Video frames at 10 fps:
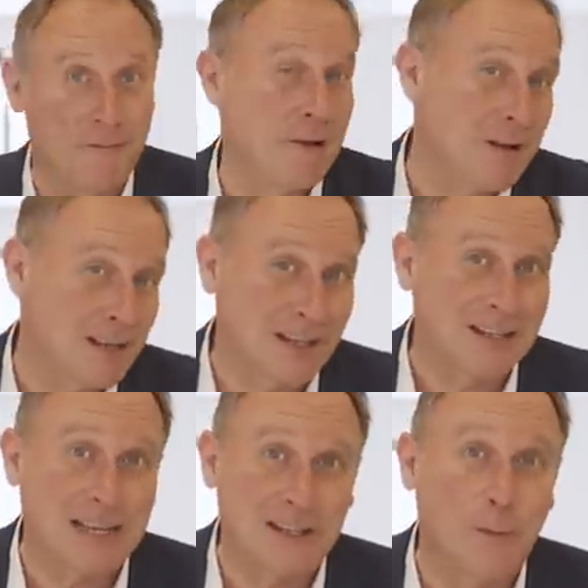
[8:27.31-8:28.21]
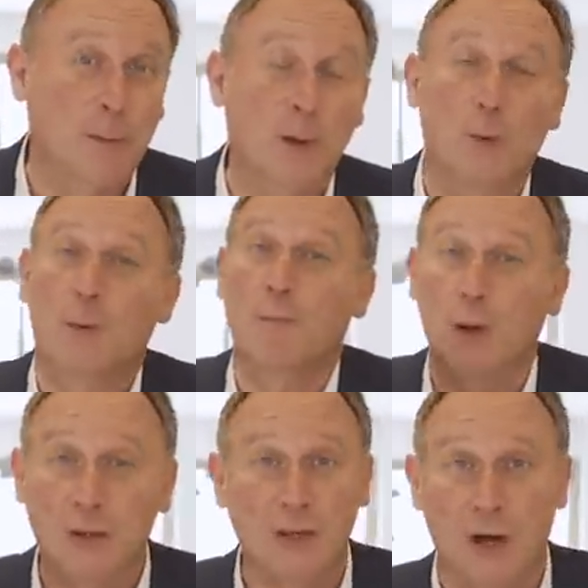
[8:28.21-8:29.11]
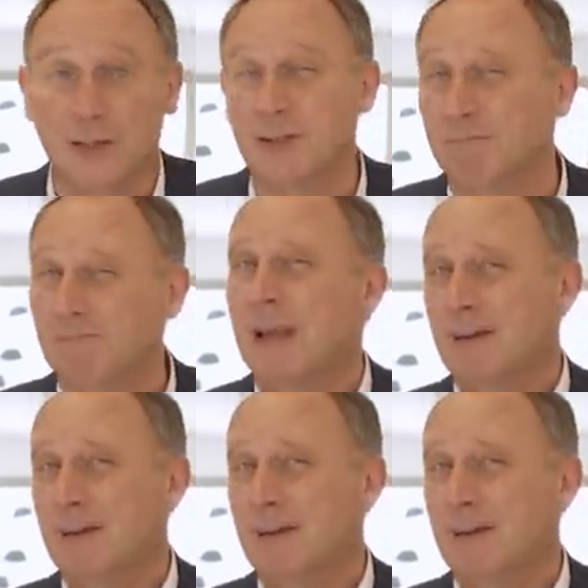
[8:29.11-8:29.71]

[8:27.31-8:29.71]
very successful both with motor yachts and